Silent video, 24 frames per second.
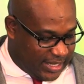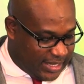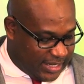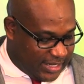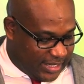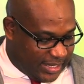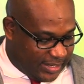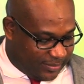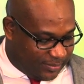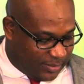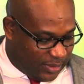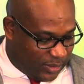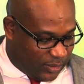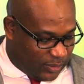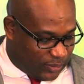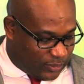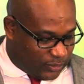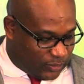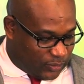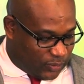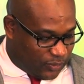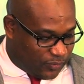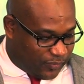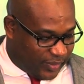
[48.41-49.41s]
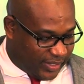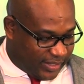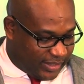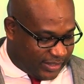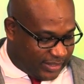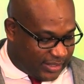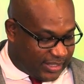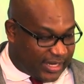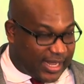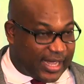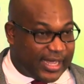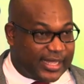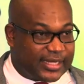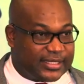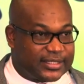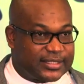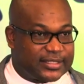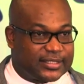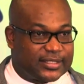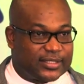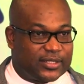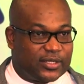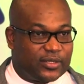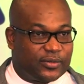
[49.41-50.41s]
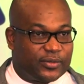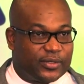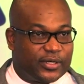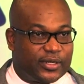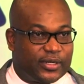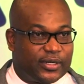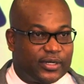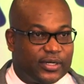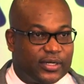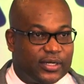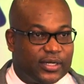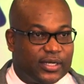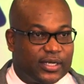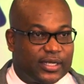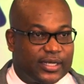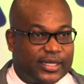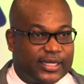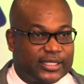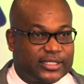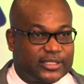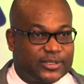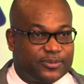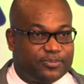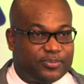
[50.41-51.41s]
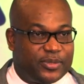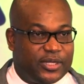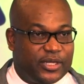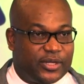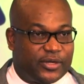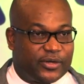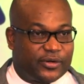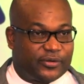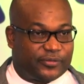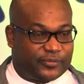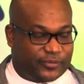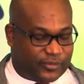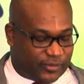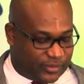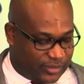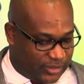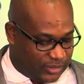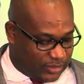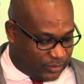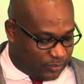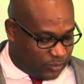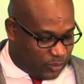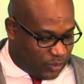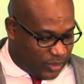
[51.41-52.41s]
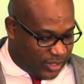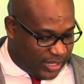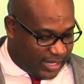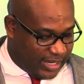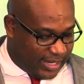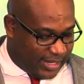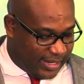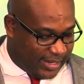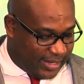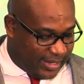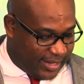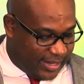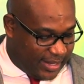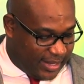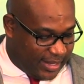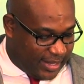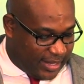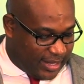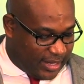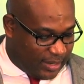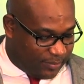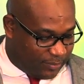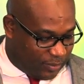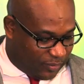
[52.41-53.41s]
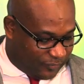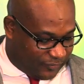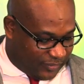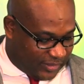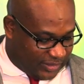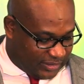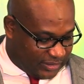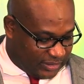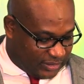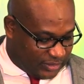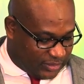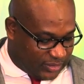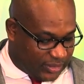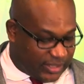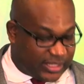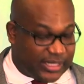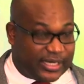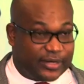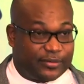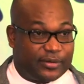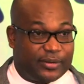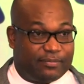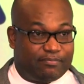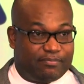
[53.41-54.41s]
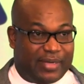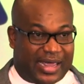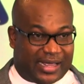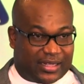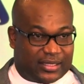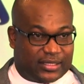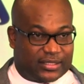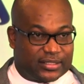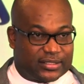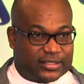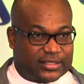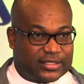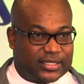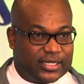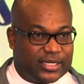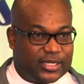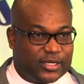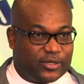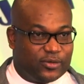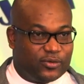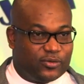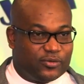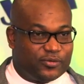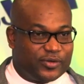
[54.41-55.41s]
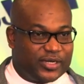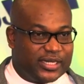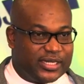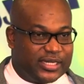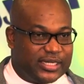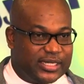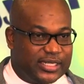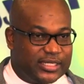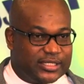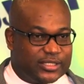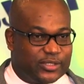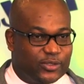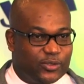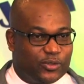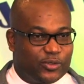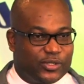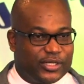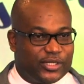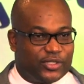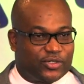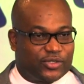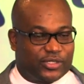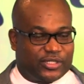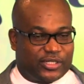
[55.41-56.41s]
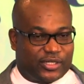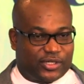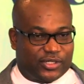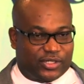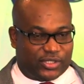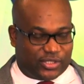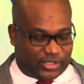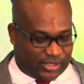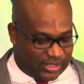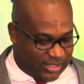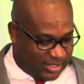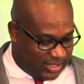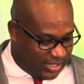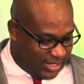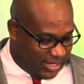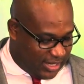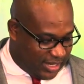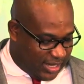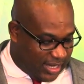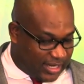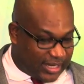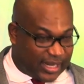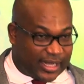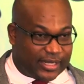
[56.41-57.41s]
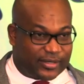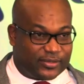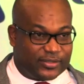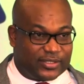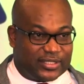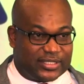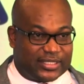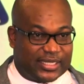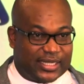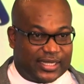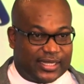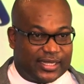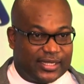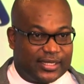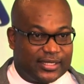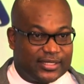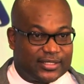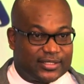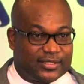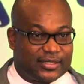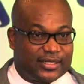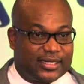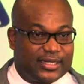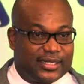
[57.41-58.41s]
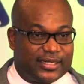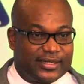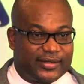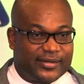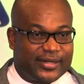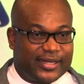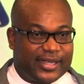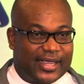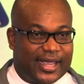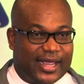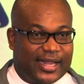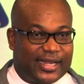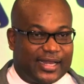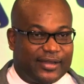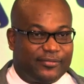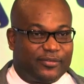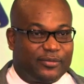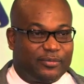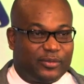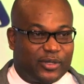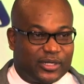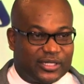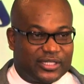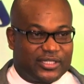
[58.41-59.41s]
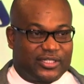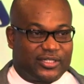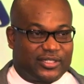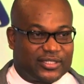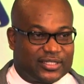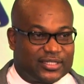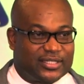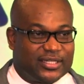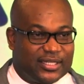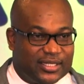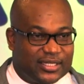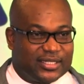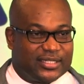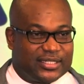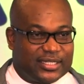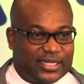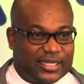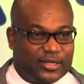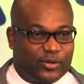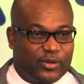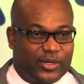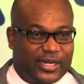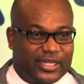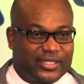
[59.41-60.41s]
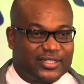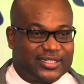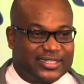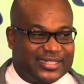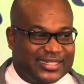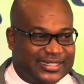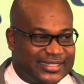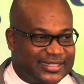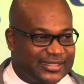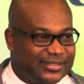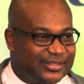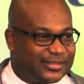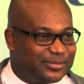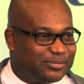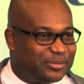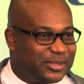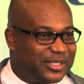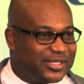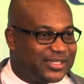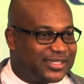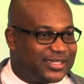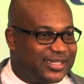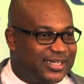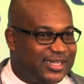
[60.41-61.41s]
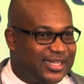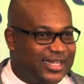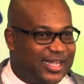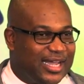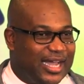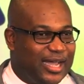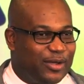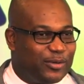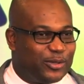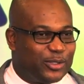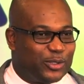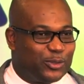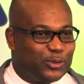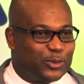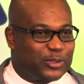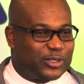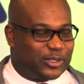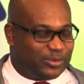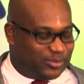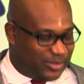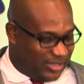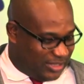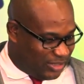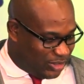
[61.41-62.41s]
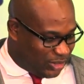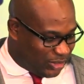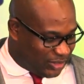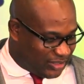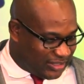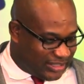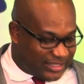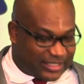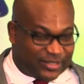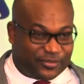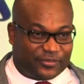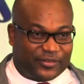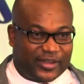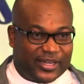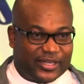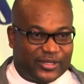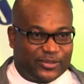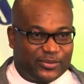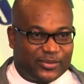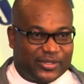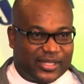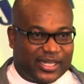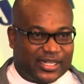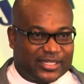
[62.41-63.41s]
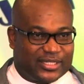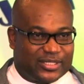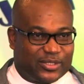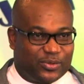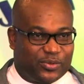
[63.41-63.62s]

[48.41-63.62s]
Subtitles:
Let me also recognize our guest speaker for this morning, Professor Sir Hilary Beckles, who really needs no introduction. And I could say, Sir Hilary, and everybody just say, let us listen. But I will do some injustice if I do that.